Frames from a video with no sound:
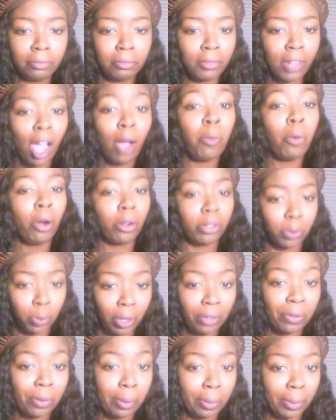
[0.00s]
I walked
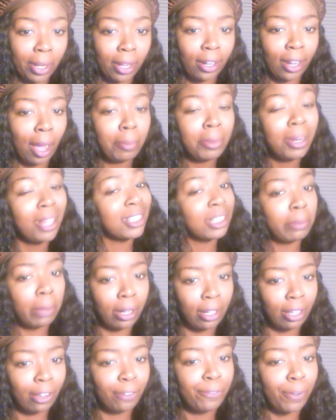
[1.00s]
away from him that night. I'm not
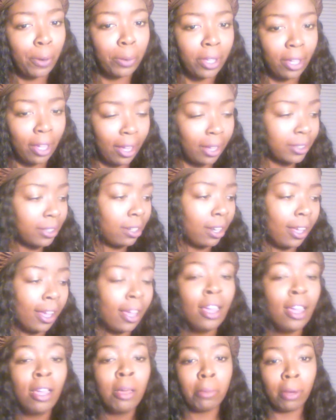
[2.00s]
smelling your funky ass leg.
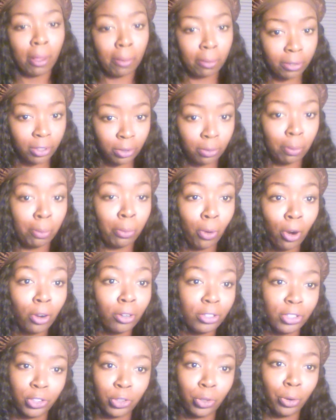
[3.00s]
But moral of
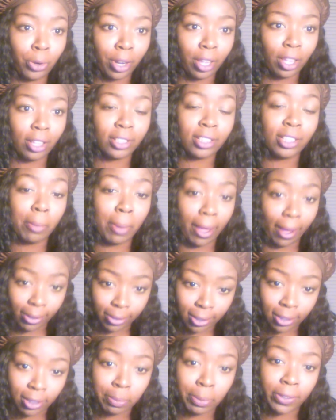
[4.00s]
the story is, them
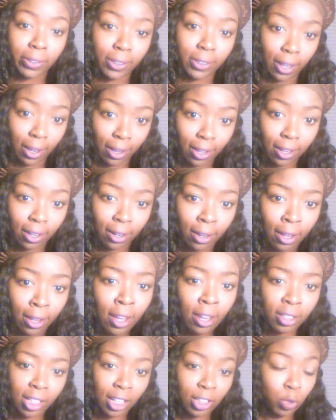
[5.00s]
asses be stinking.
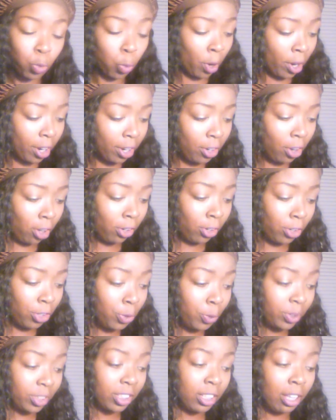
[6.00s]
They twerking all on you
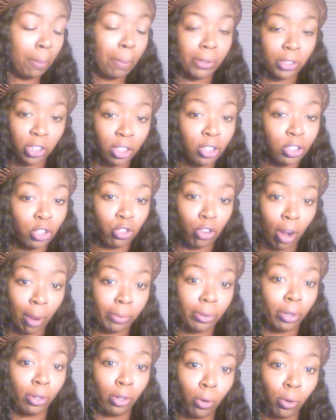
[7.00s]
and stuff, but she just dropped
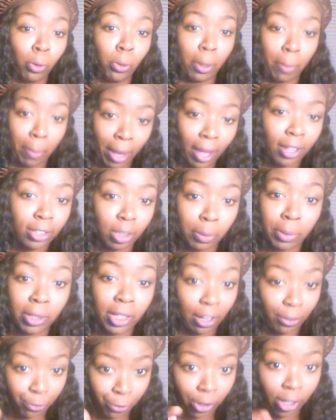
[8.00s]
the load in the bathroom and
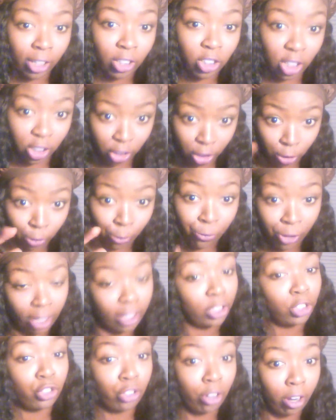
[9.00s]
didn't flush because she's too
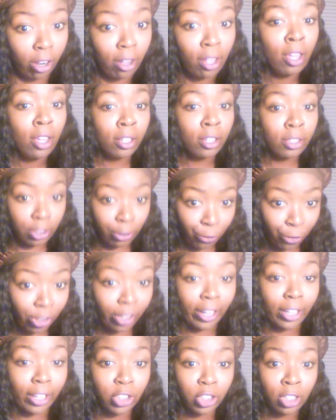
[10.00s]
fucking drunk to
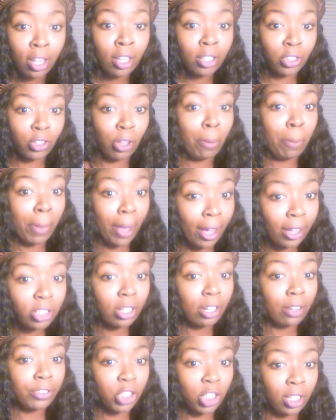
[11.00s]
flush. So imagine
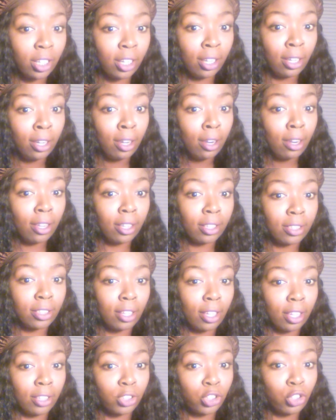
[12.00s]
if she is
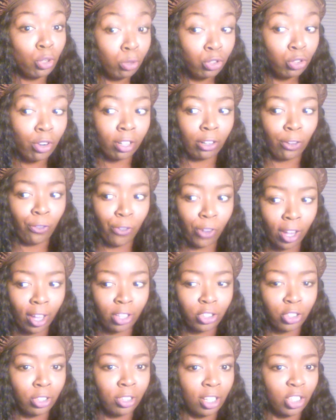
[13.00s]
too drunk to
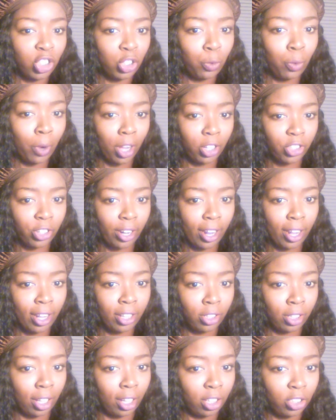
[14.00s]
flush. You think she washed her hands?
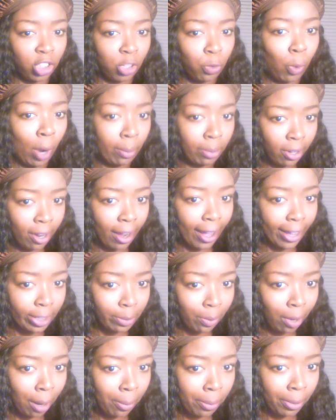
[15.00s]
You think she wiped her ass
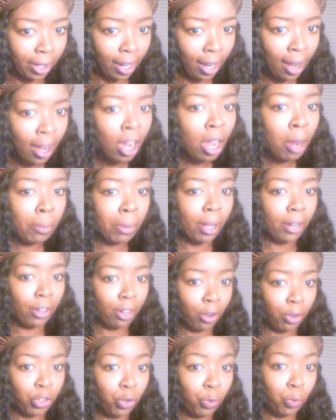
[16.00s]
properly? But
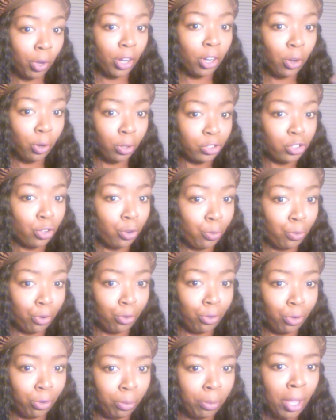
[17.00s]
no, you want to go to the
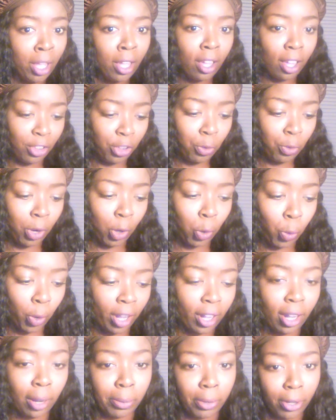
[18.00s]
room and you want to
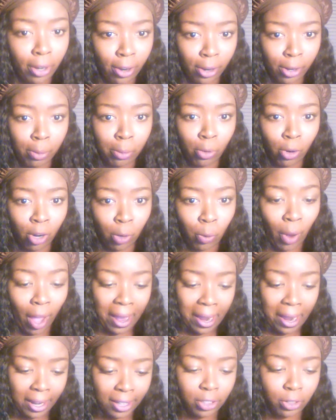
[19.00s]
wake up to her in the morning with
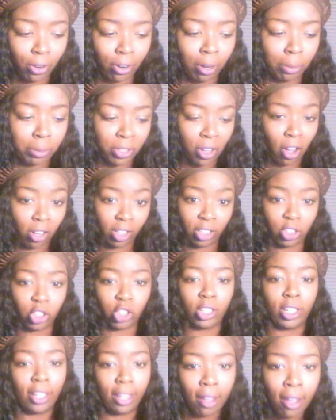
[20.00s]
ass crumbs all in the
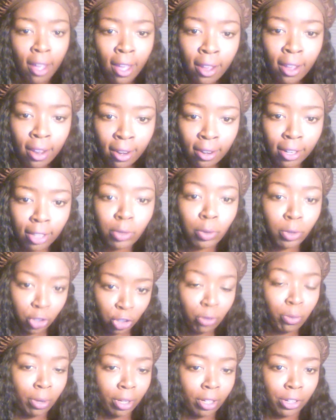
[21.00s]
sheet. That's what
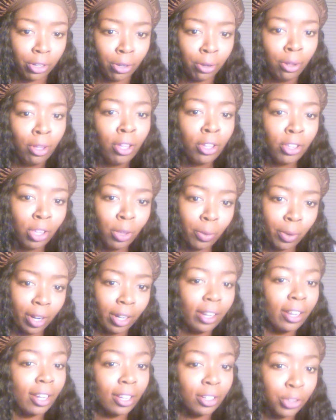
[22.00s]
you want to do. You want to
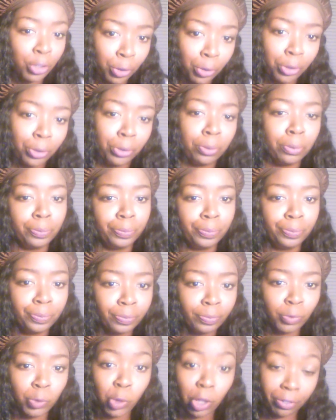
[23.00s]
lick doo-doo.
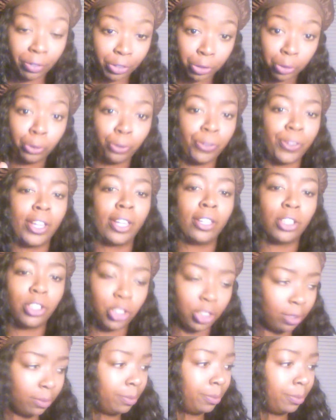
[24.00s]
You have a doo-doo
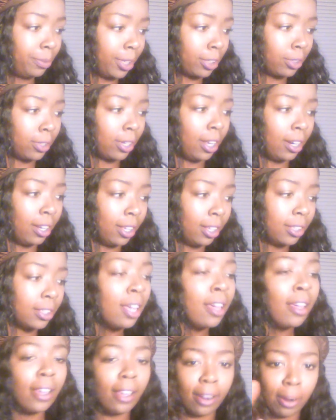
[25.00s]
fetish. That's what that is.
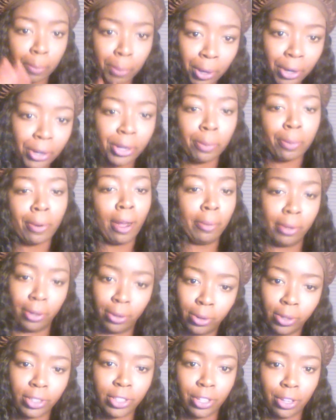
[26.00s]
And her period probably
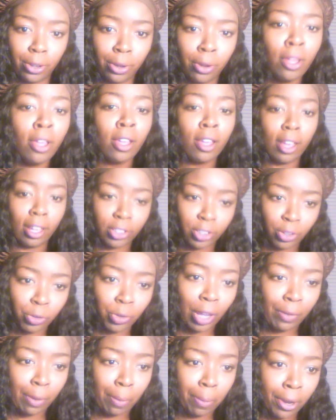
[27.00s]
on too. And so you
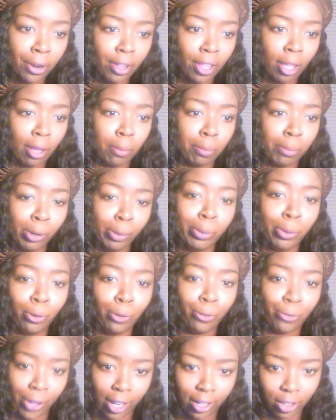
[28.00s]
have a period boo-boo
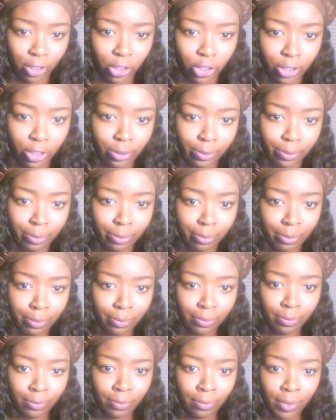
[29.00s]
fetish.
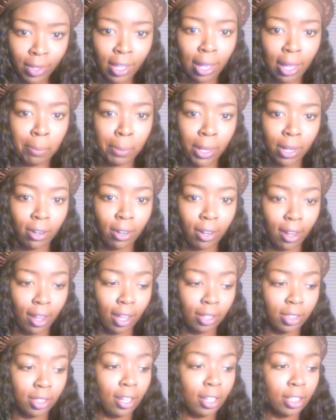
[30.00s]
And men are
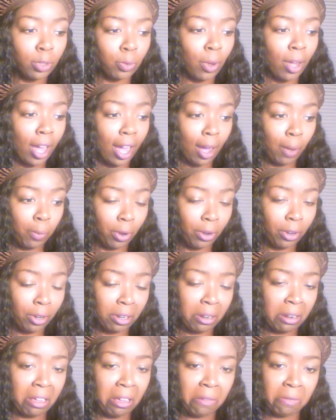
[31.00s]
nasty. That's why I will
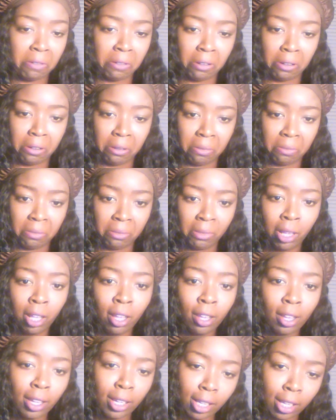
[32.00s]
never
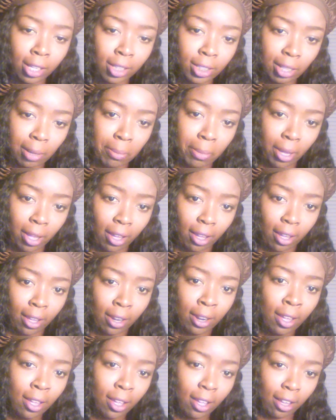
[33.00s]
kiss a
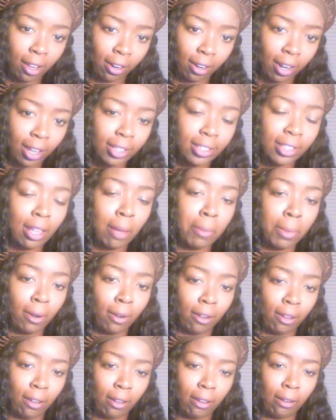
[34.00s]
man unless I'm in
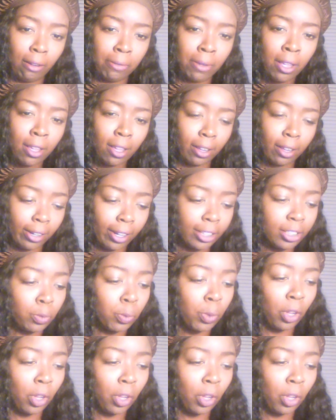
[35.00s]
love, unless we